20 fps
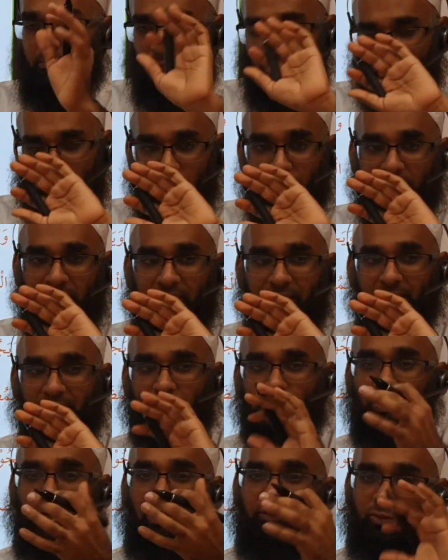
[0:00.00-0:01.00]
muthbat,
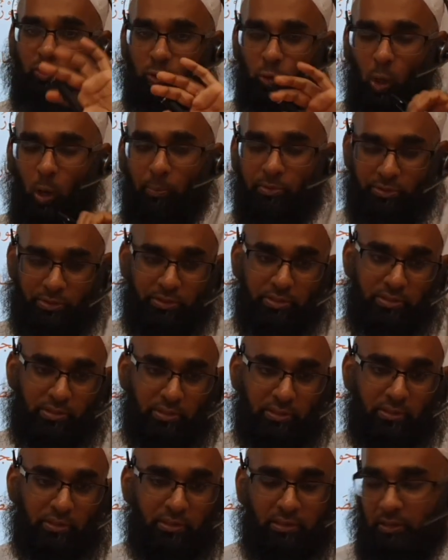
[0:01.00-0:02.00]
you have two
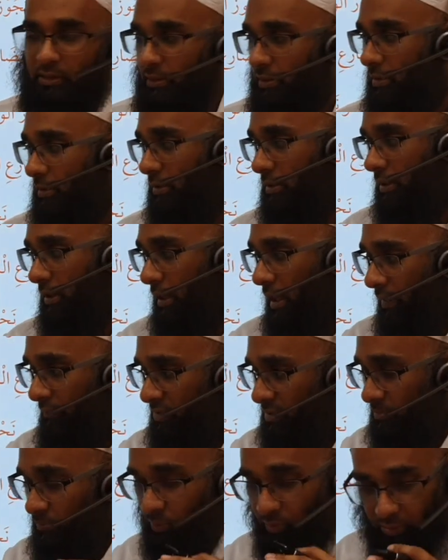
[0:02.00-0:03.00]
options. If
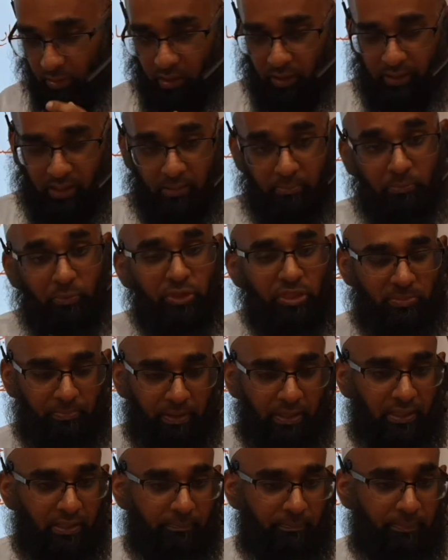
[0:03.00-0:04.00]
it's mudari
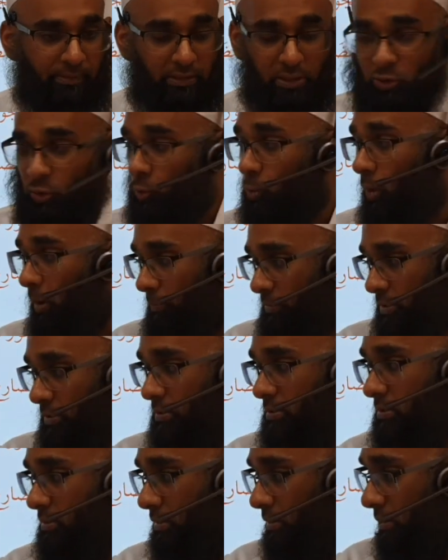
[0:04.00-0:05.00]
muthbat, there's two options.